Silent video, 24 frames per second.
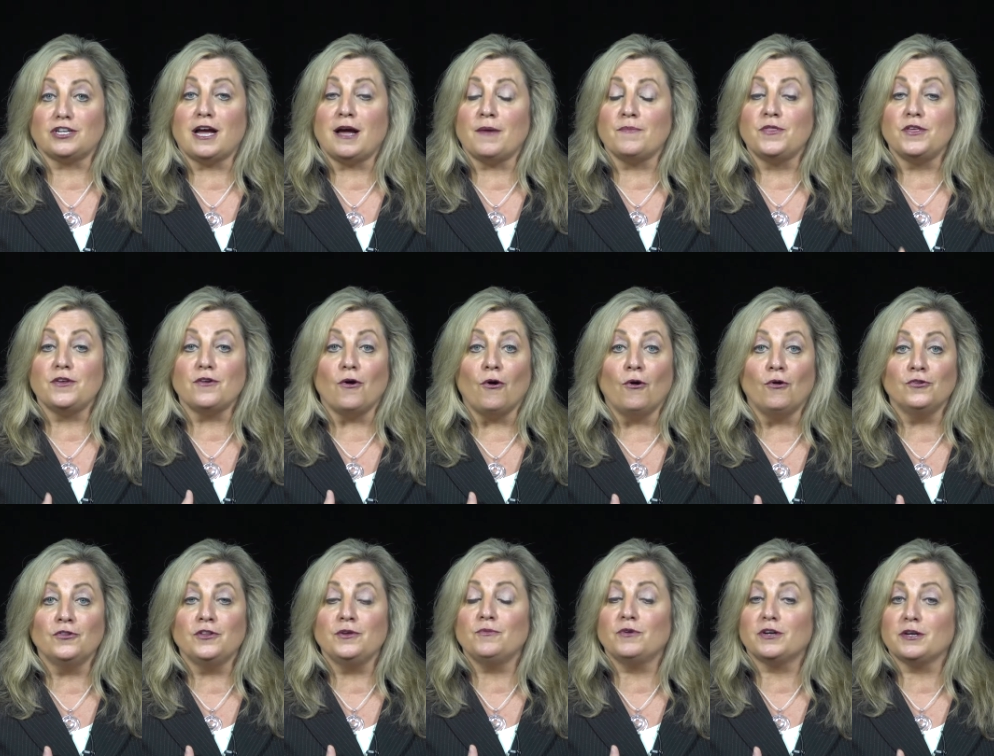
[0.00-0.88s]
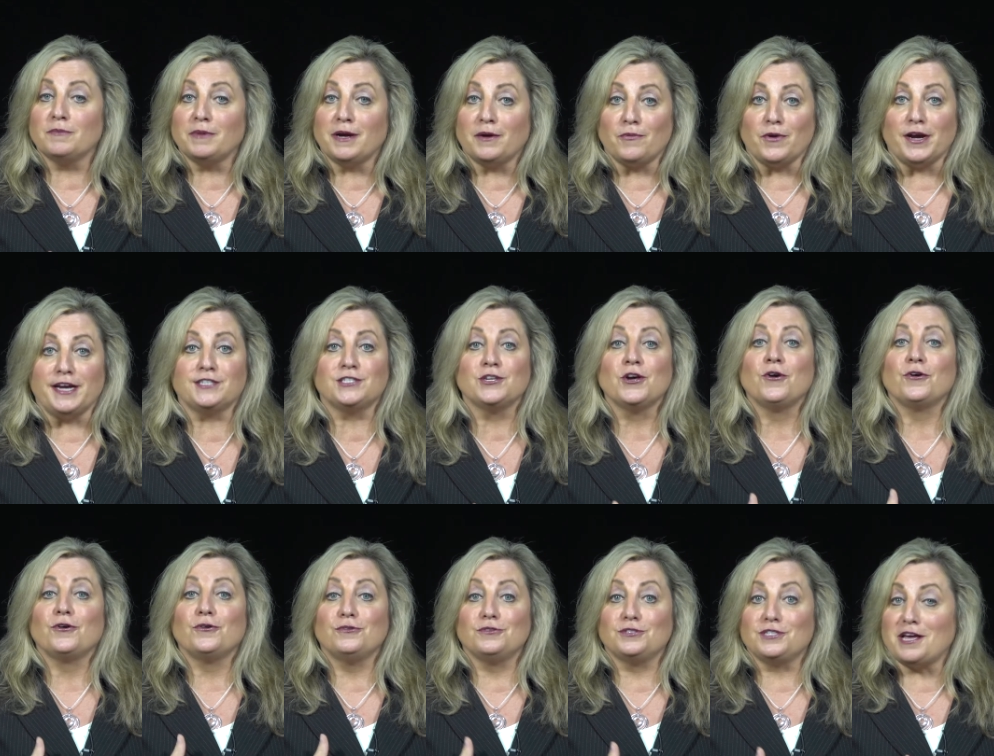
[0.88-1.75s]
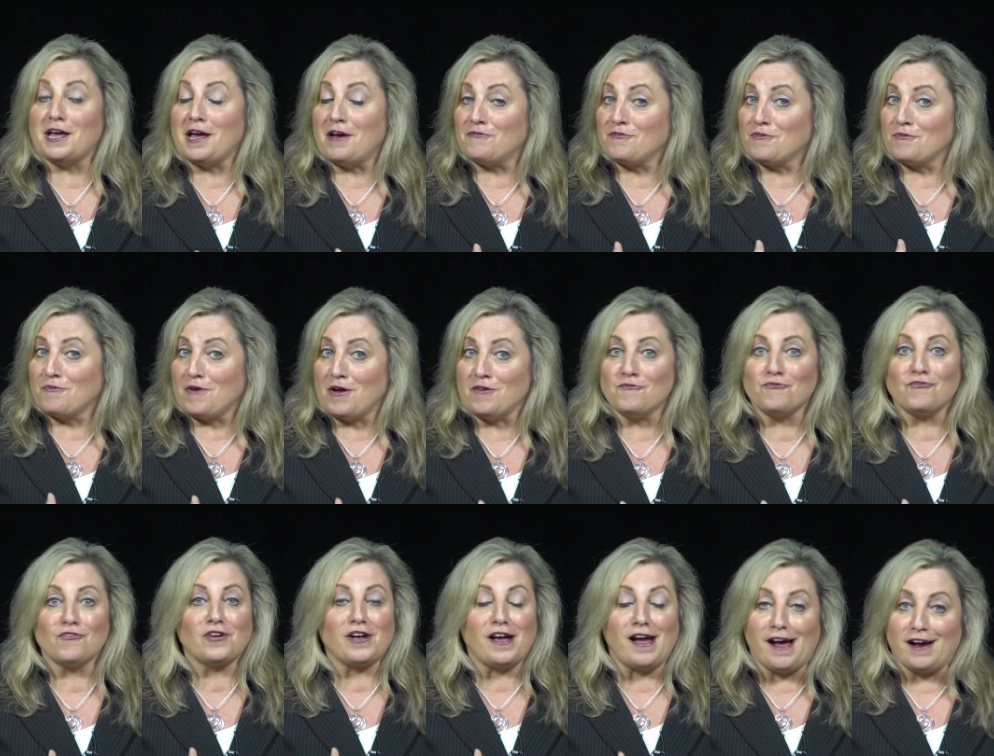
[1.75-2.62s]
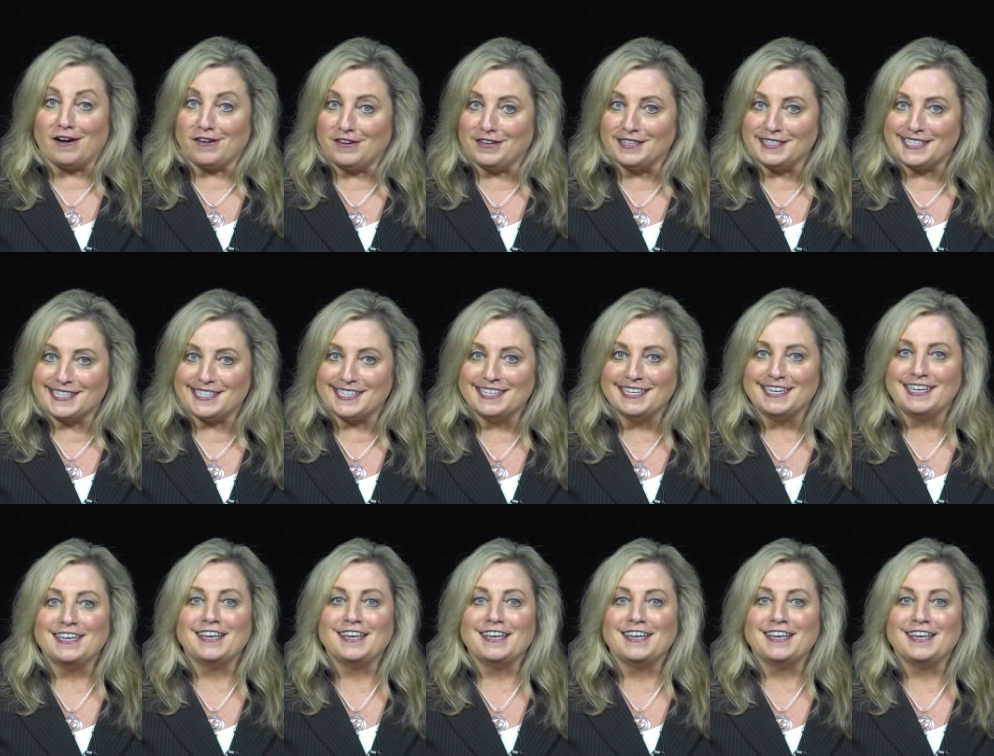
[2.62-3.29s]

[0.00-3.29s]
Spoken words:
I'm the only one in my race who's ever run for Congress.